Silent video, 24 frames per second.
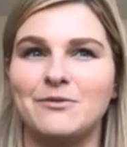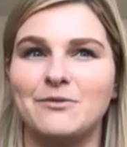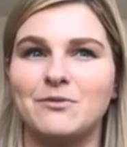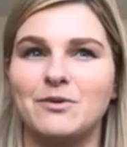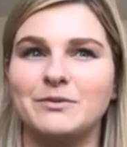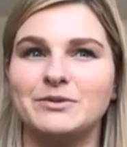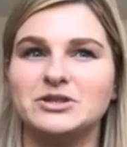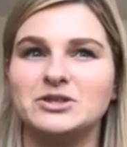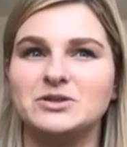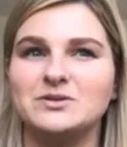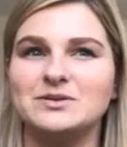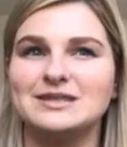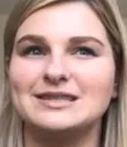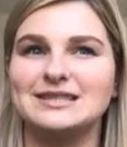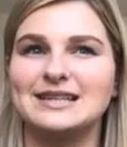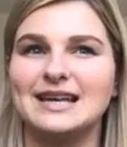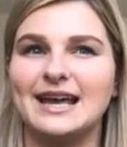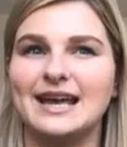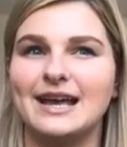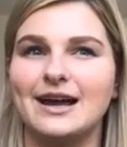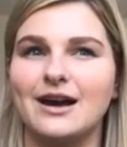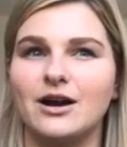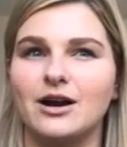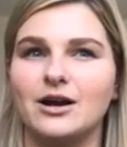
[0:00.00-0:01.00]
What would you
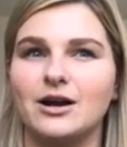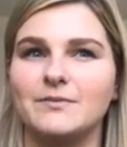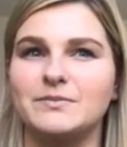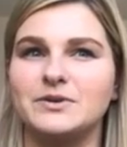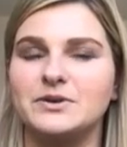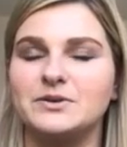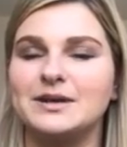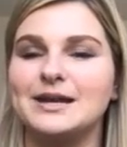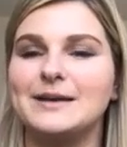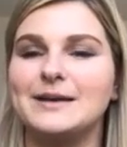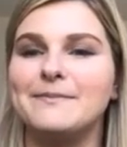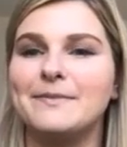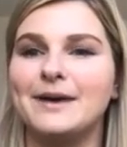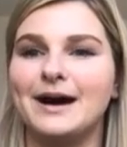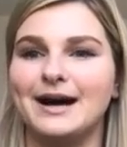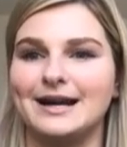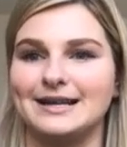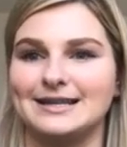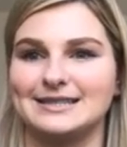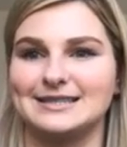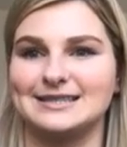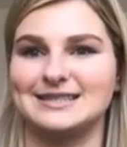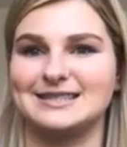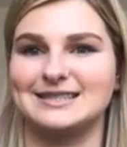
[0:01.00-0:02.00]
say are beauty
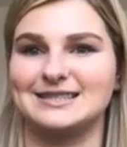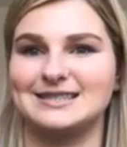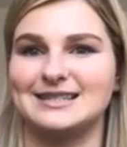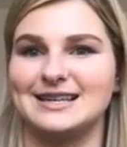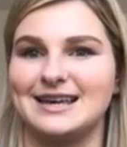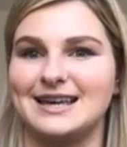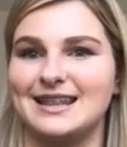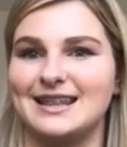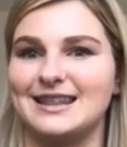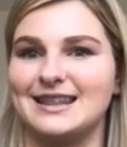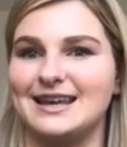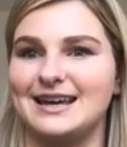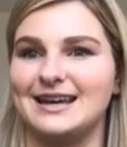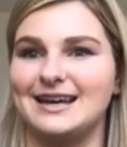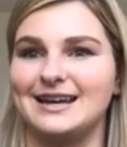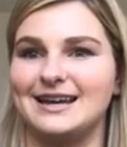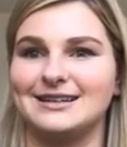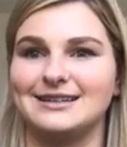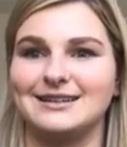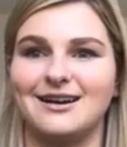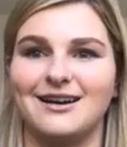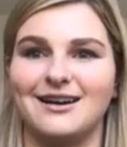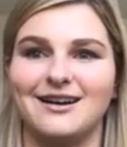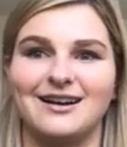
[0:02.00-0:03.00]
musts
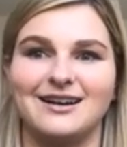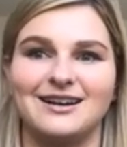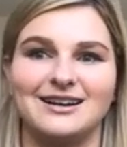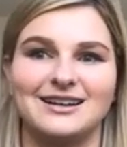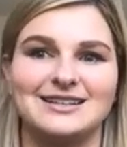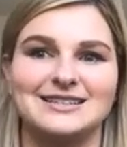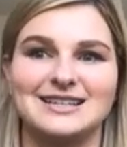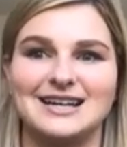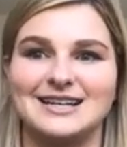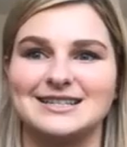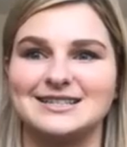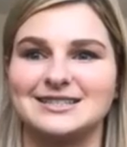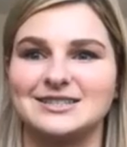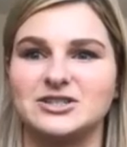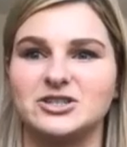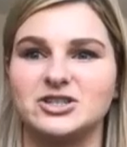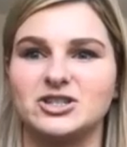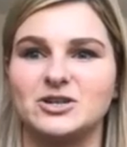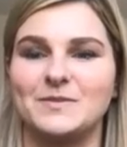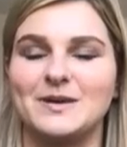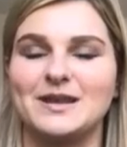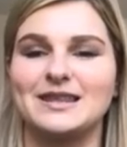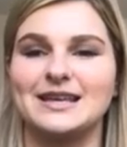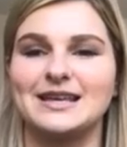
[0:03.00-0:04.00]
that our contestants
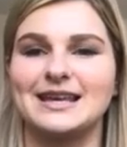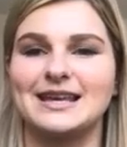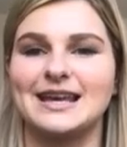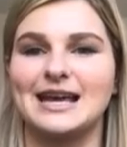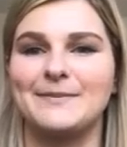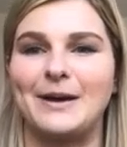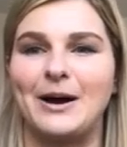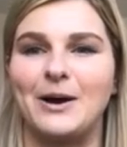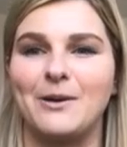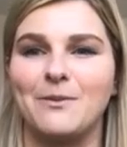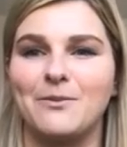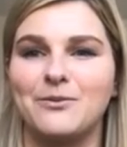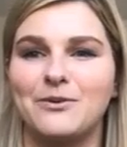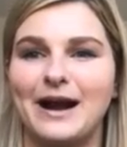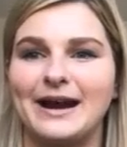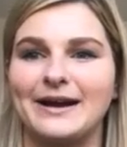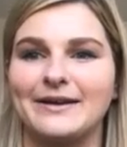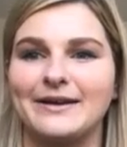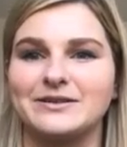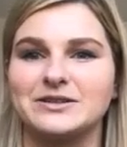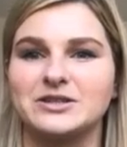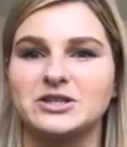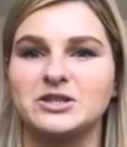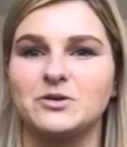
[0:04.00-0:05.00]
should be thinking about
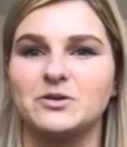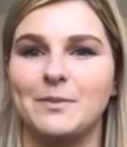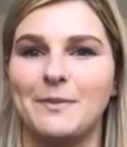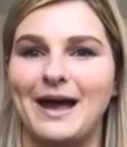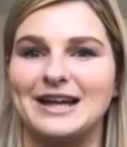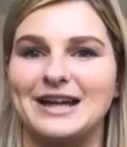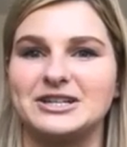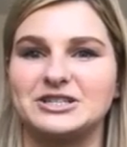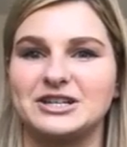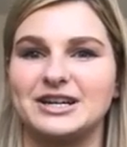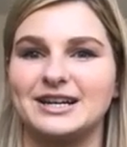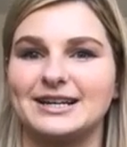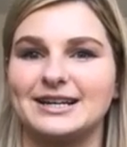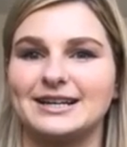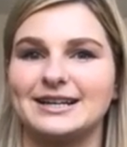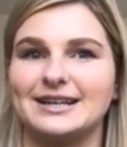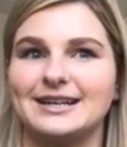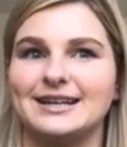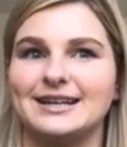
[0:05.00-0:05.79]
prior to a pageant?